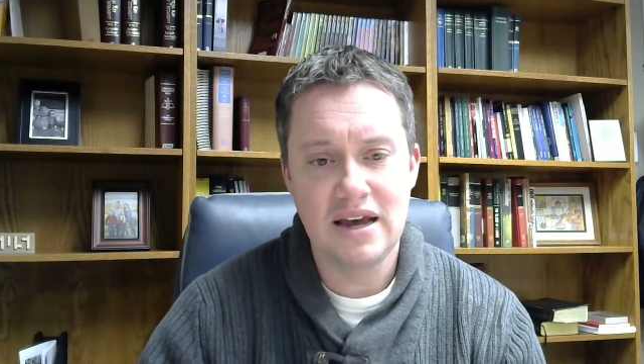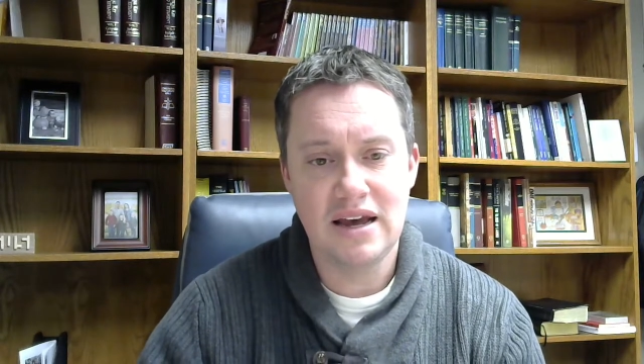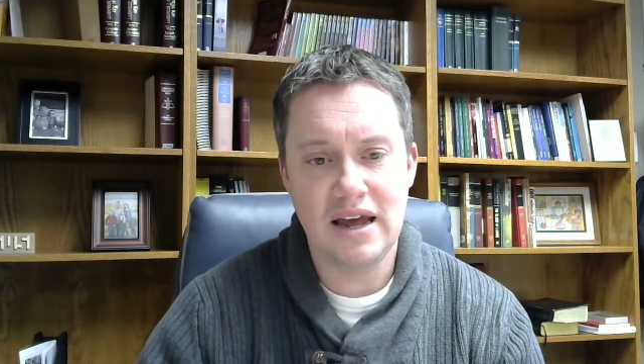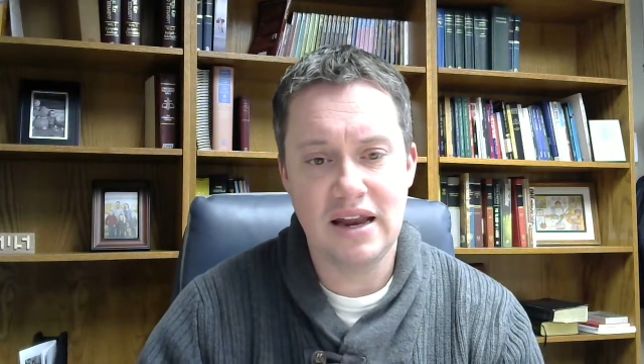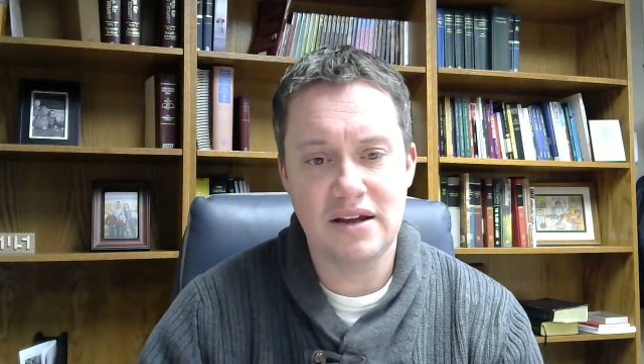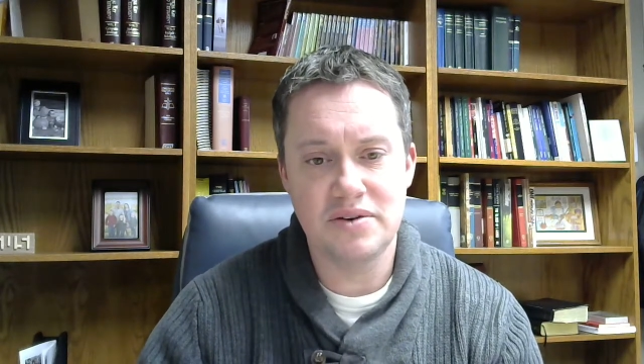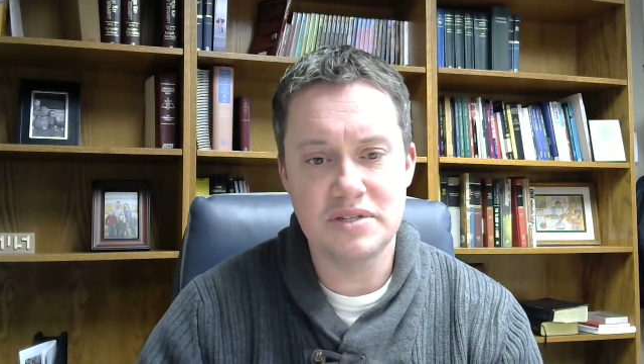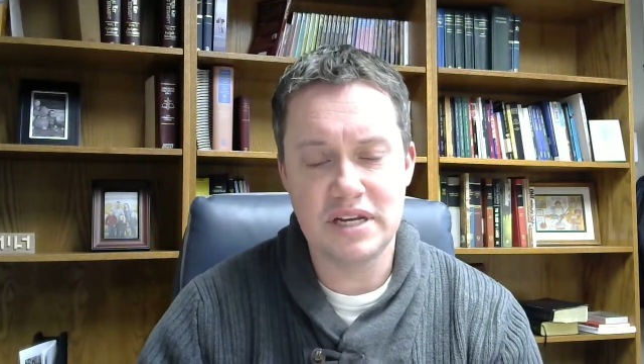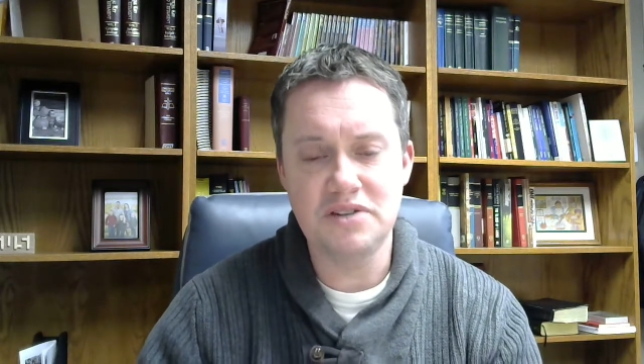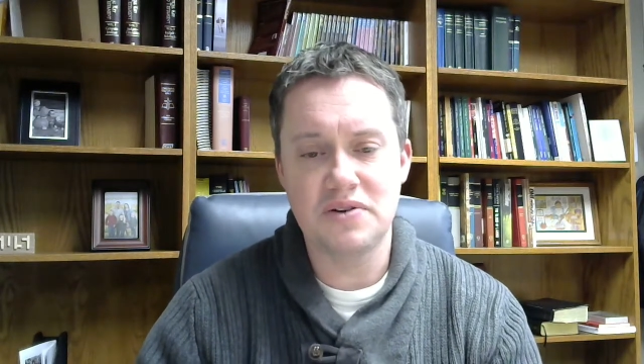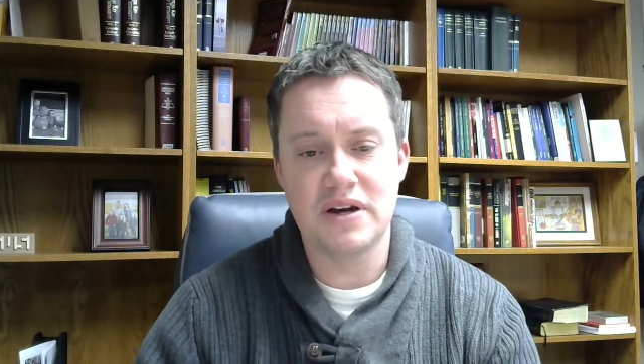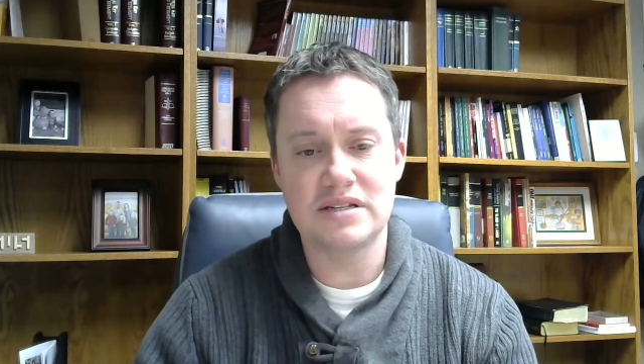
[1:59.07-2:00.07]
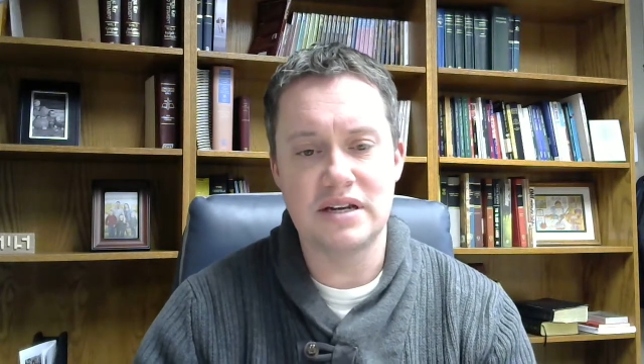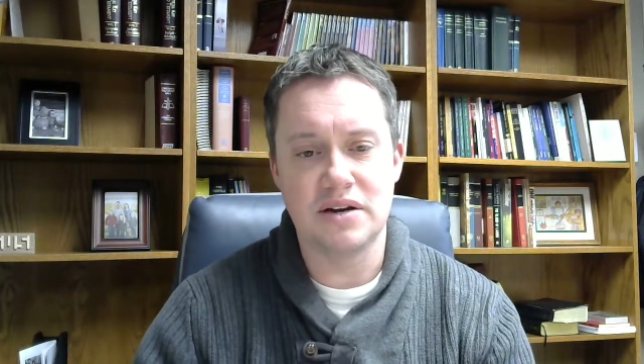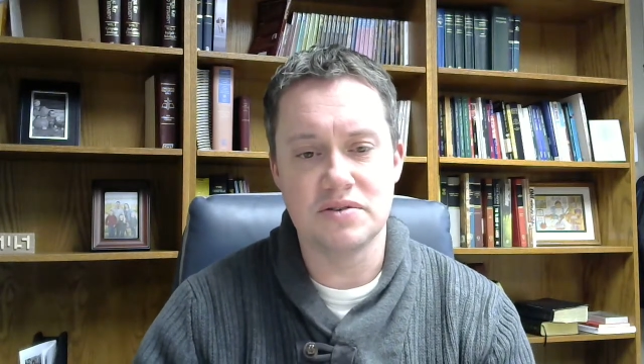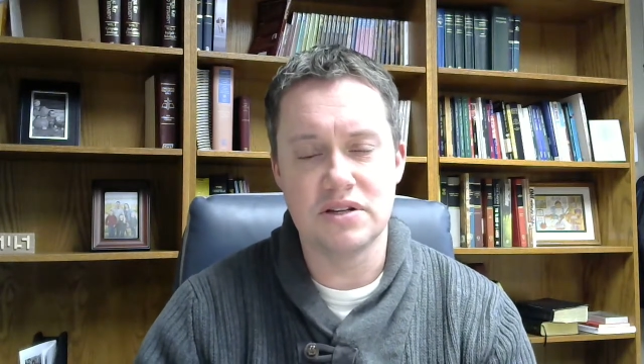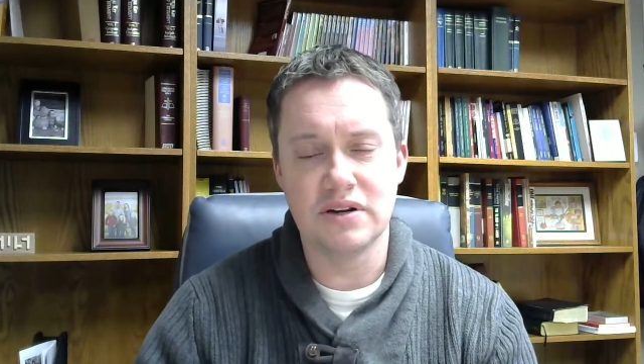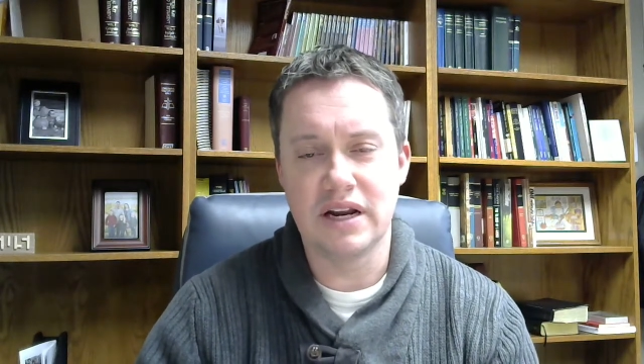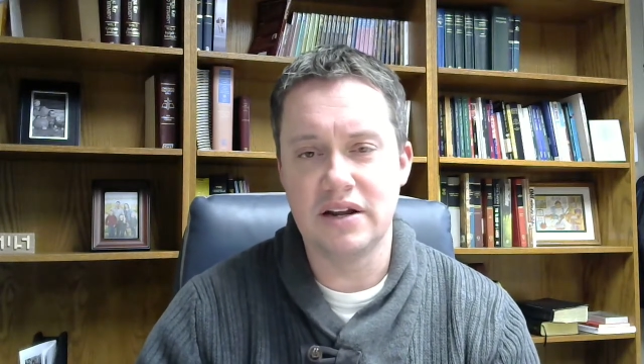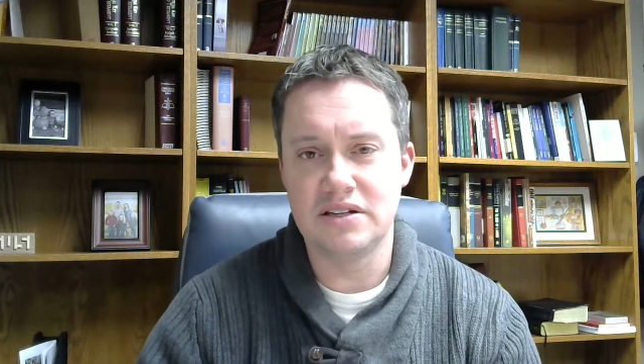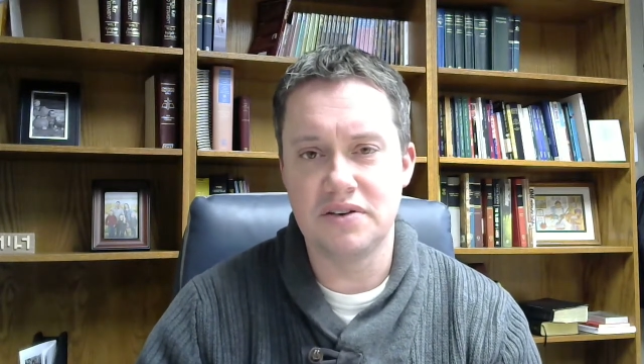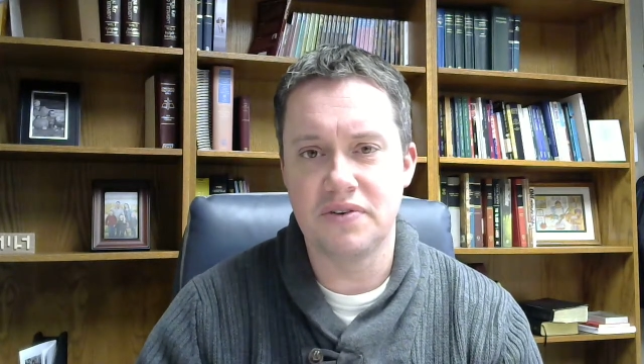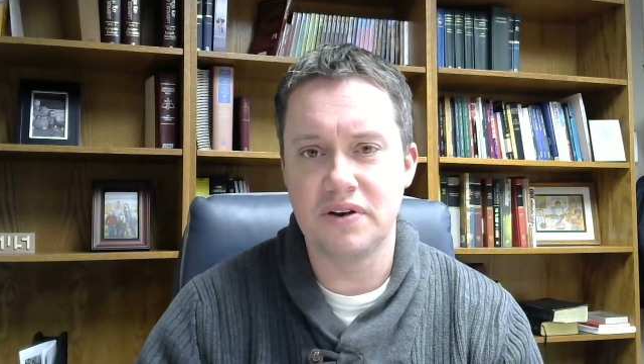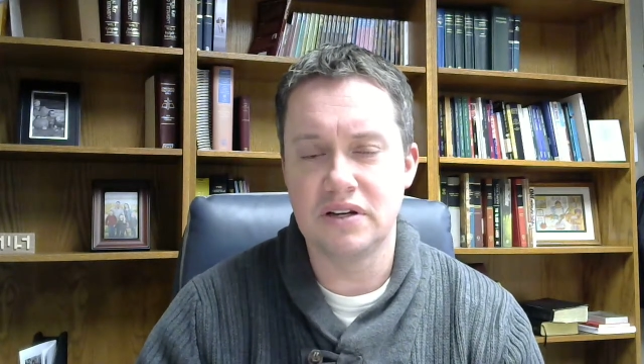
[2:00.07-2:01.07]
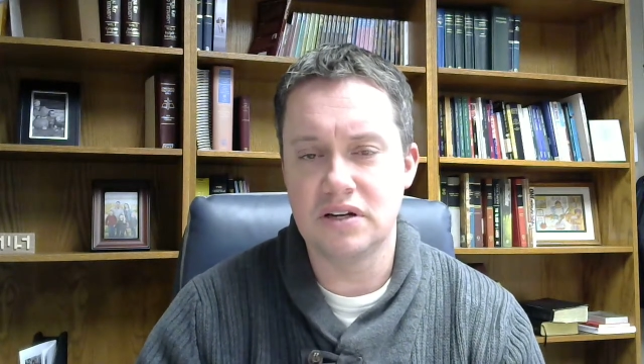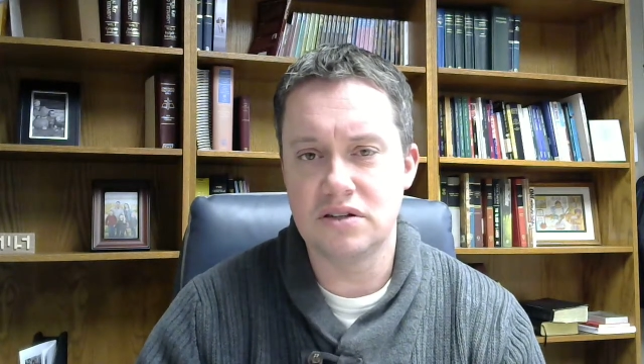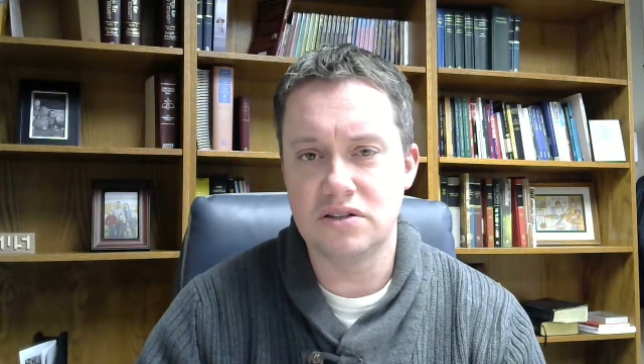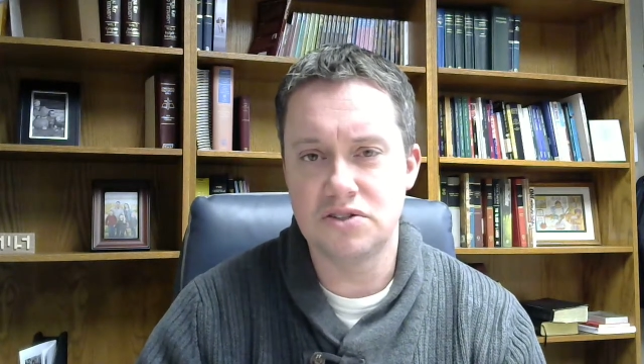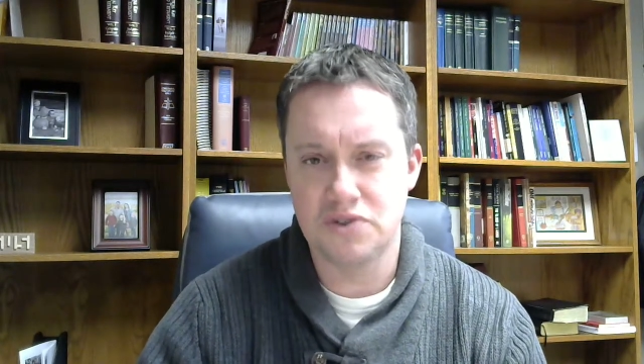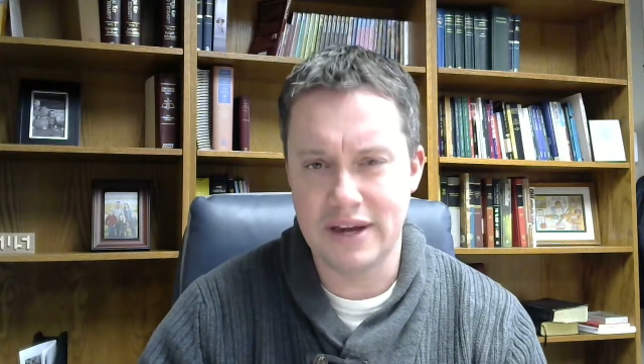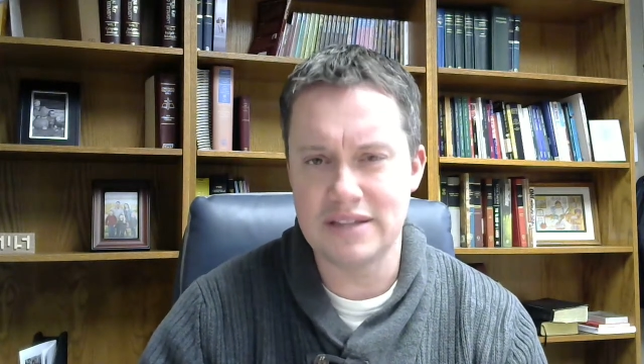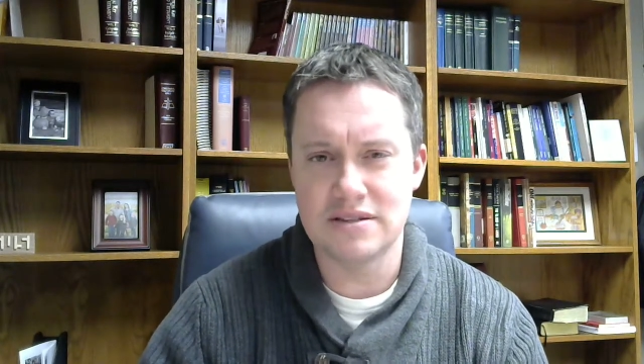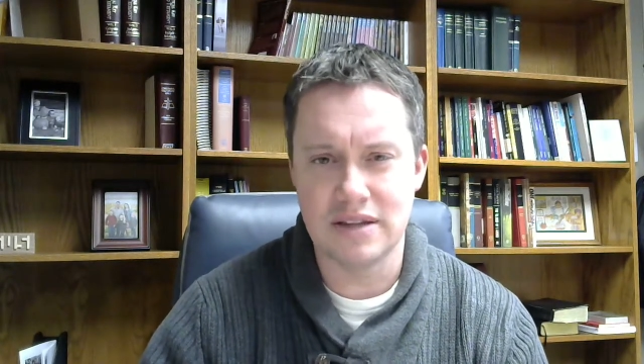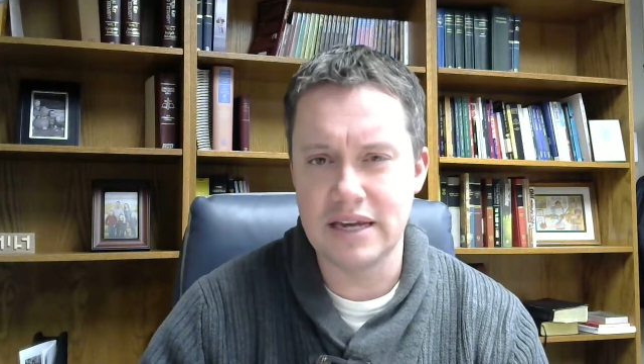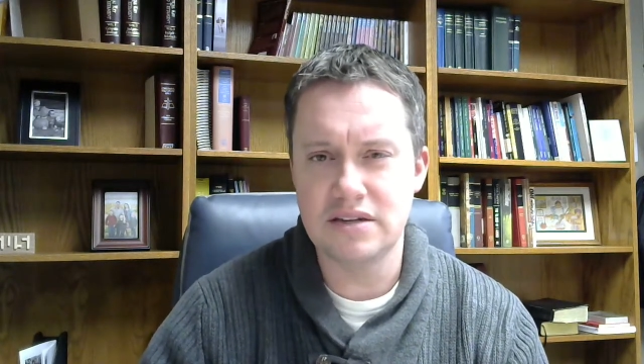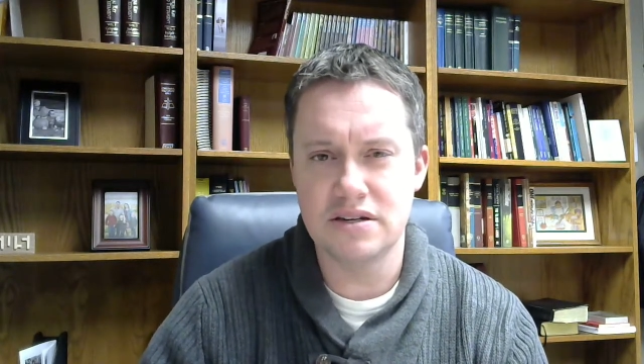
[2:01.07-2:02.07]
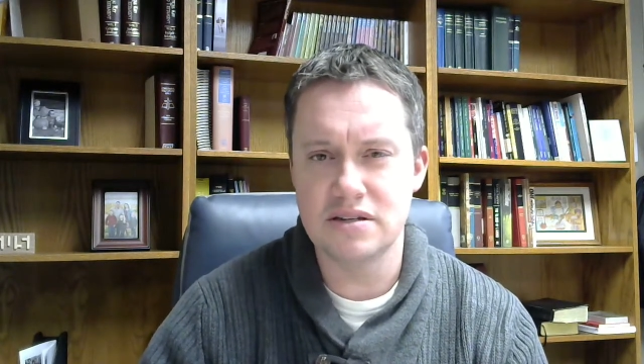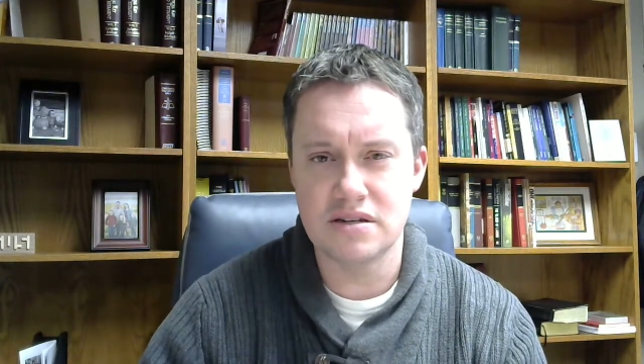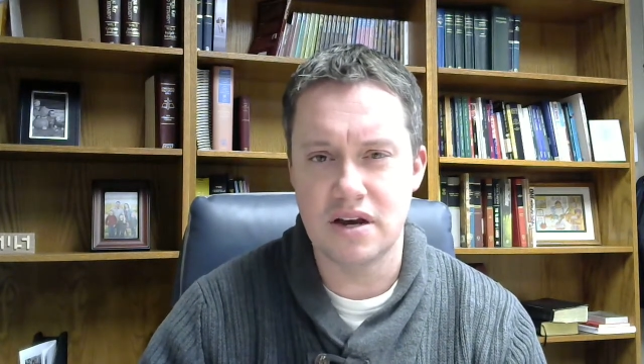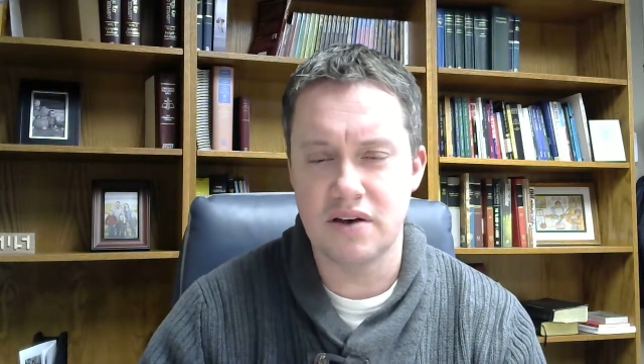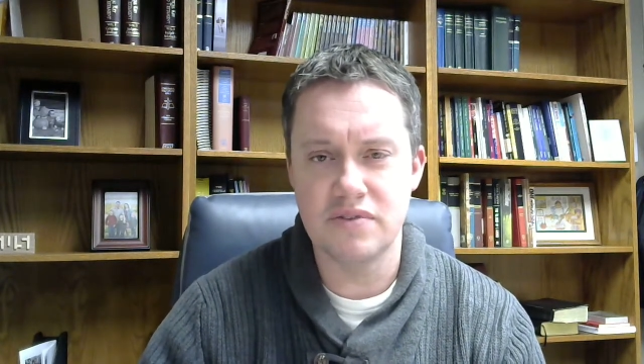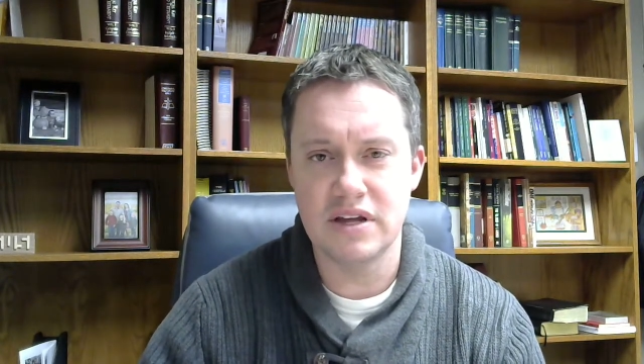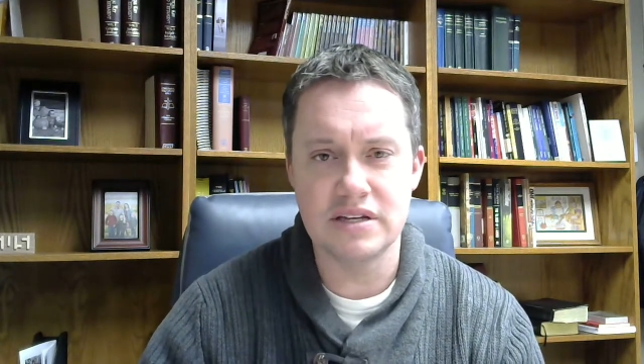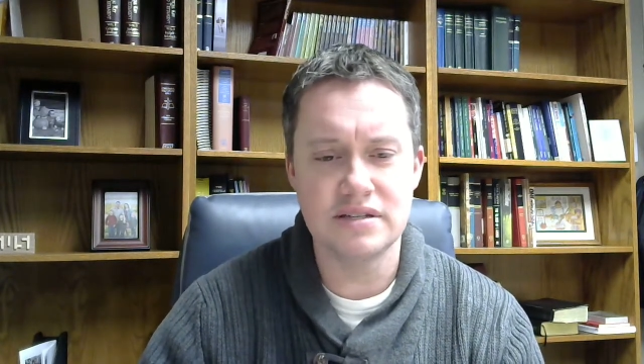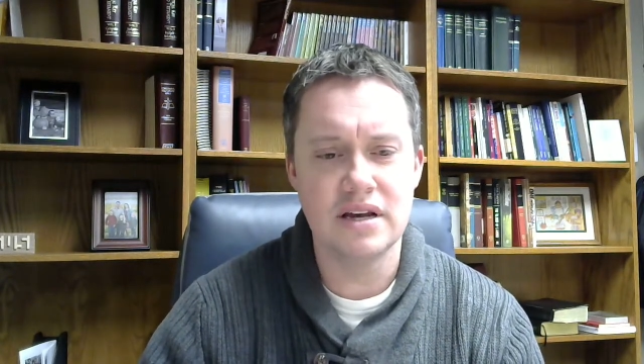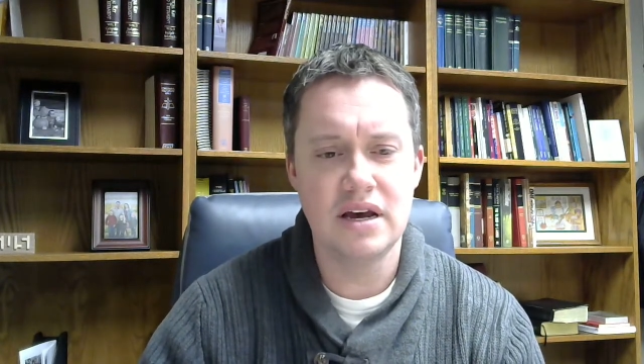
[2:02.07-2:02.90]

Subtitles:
And it was interesting. I was looking at different translations of this.